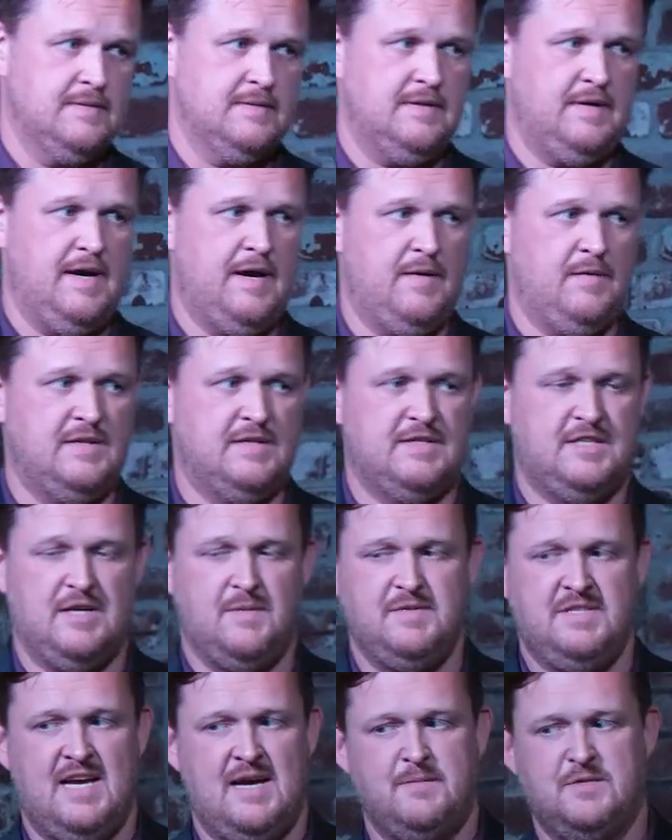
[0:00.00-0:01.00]
right?
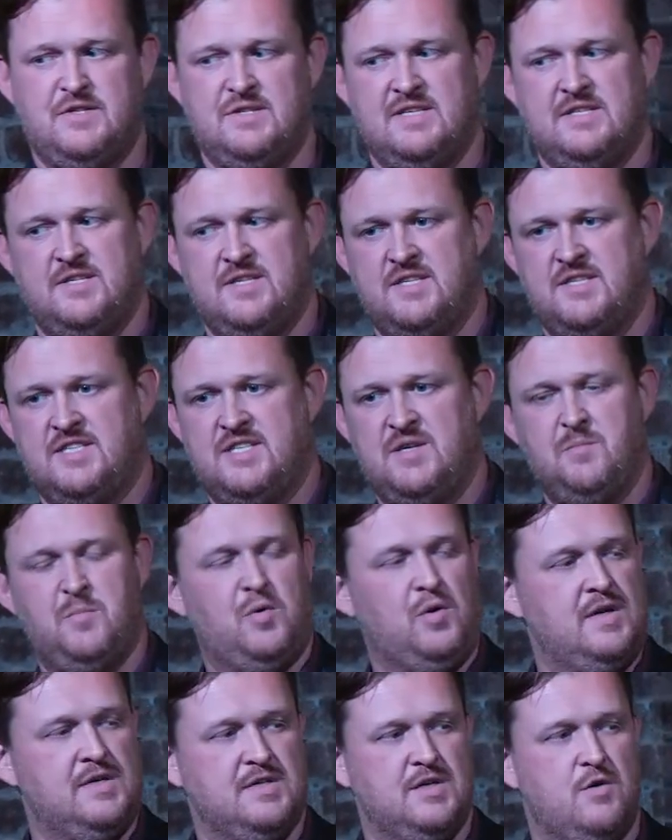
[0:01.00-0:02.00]
Sometimes it's as
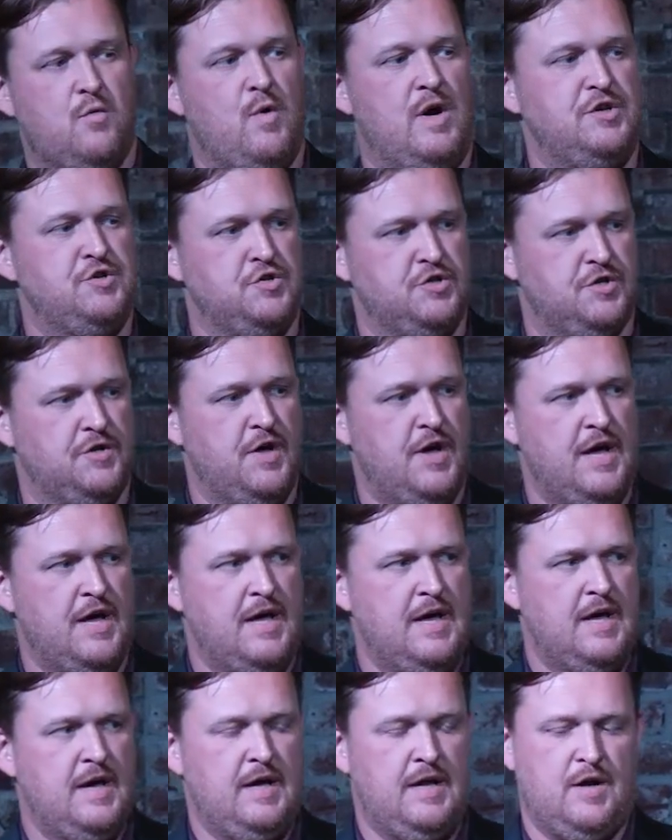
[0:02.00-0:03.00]
simple as a question.
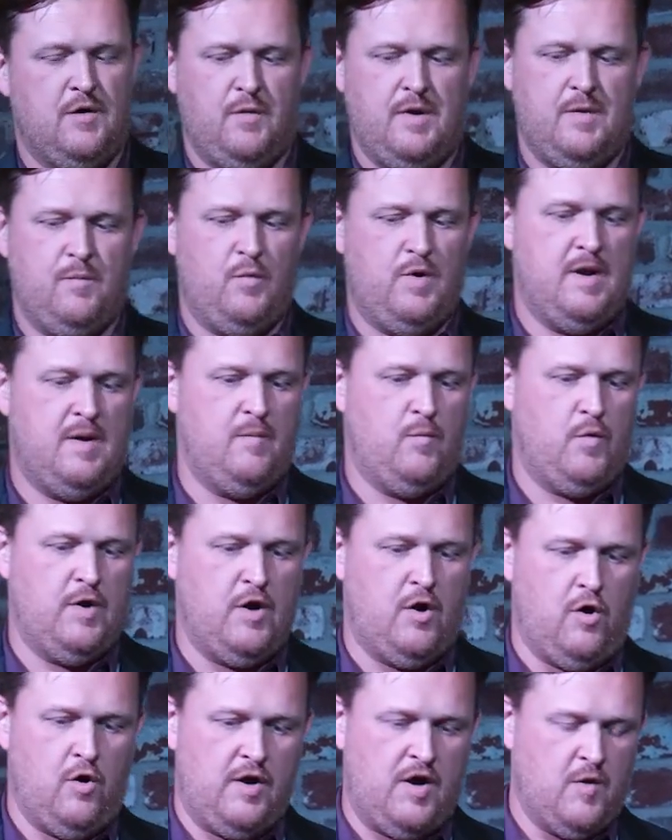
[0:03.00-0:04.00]

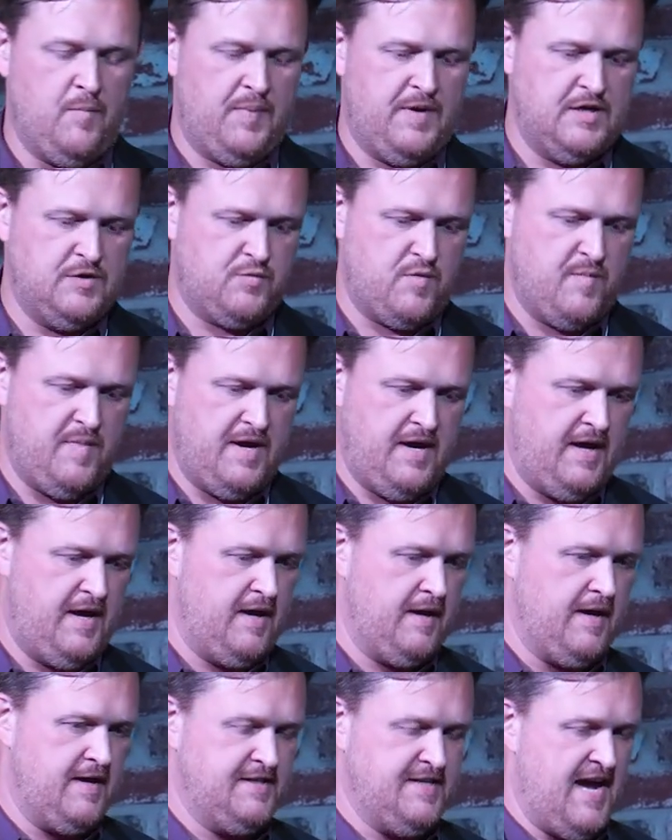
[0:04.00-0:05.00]
When all companies were
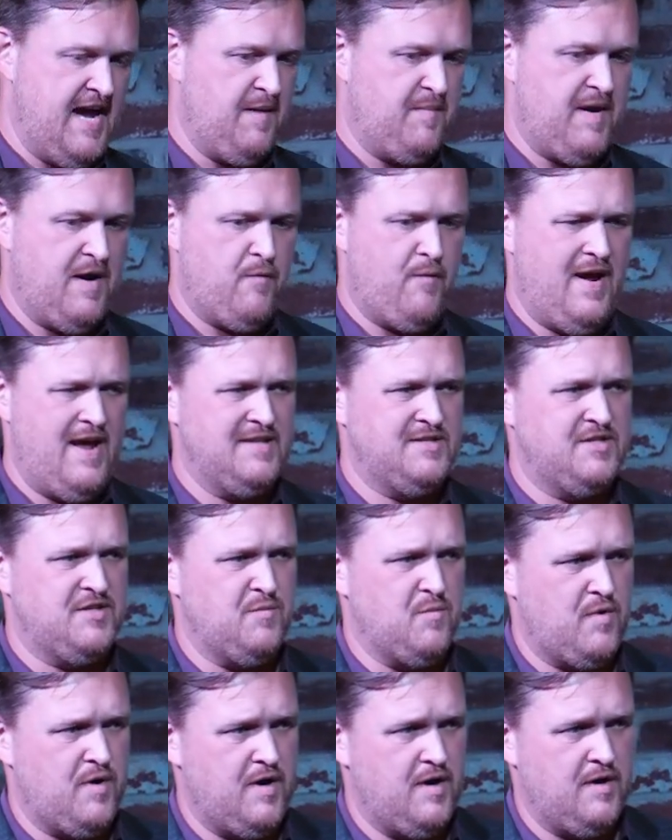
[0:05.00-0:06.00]
being attacked by
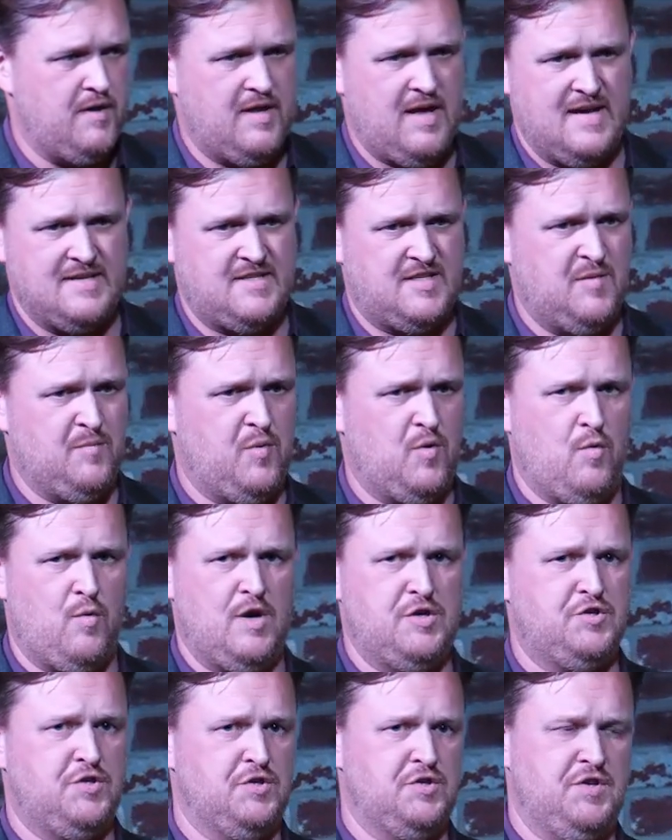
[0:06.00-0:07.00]
ransomware, a simple
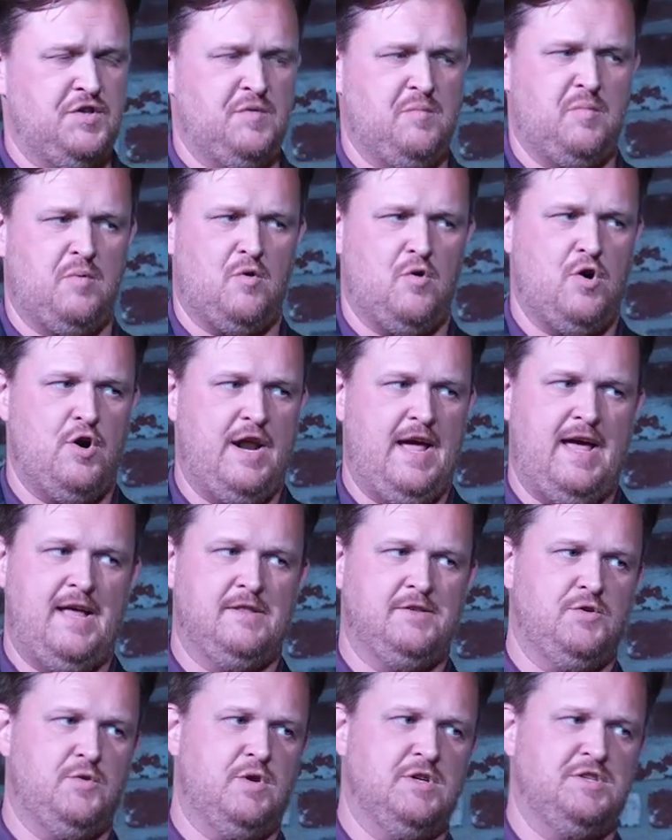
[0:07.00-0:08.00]
question to the board
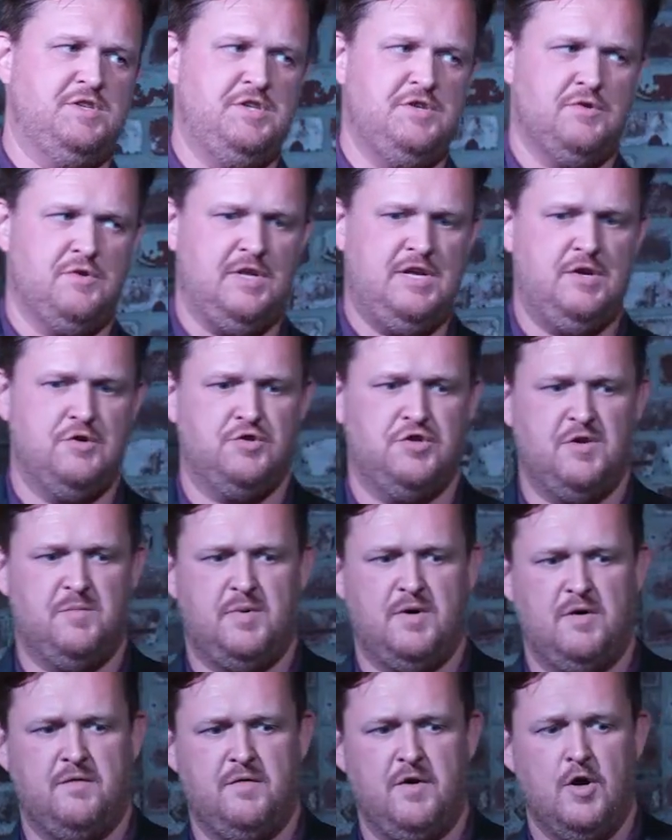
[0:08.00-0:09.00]
and to our senior
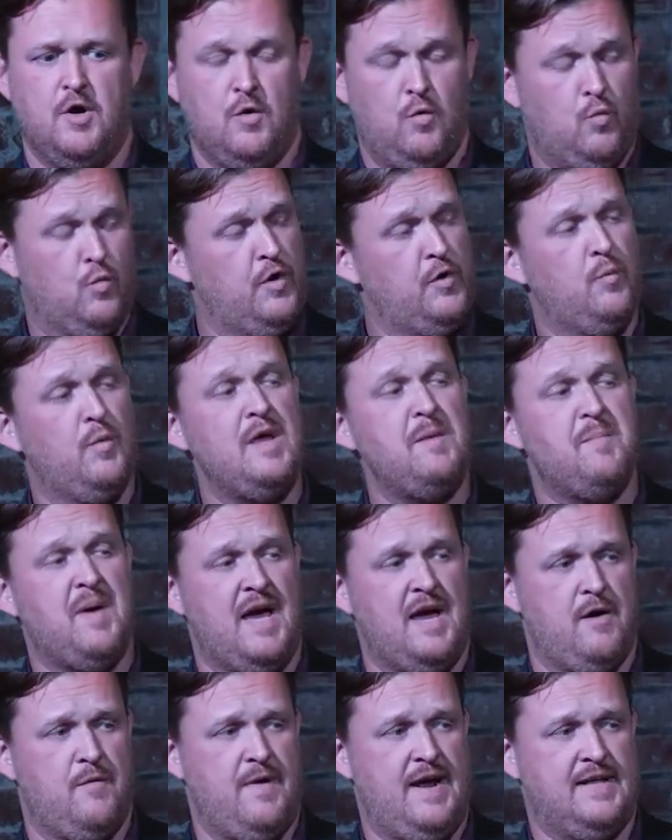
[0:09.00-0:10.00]
leadership of, would we
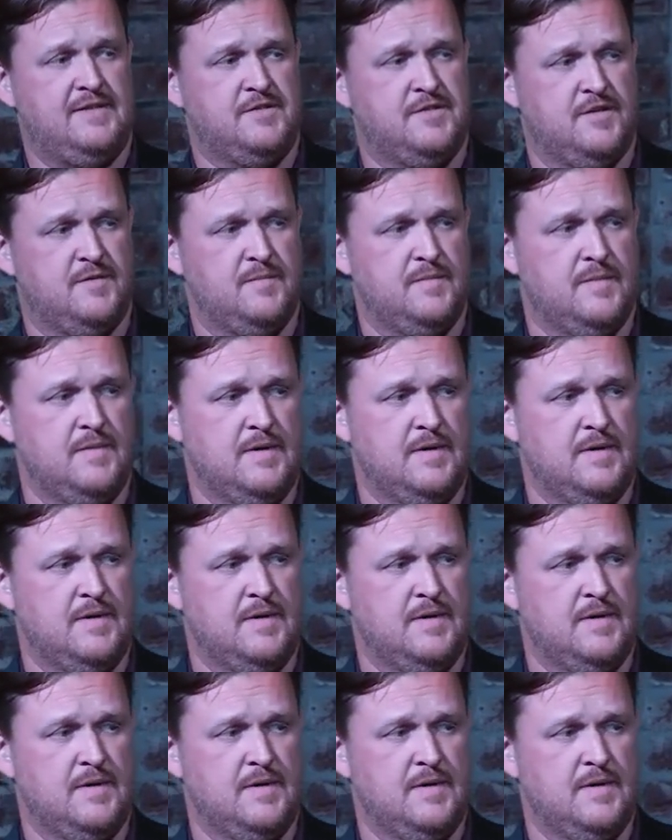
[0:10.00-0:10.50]
pay a ransom?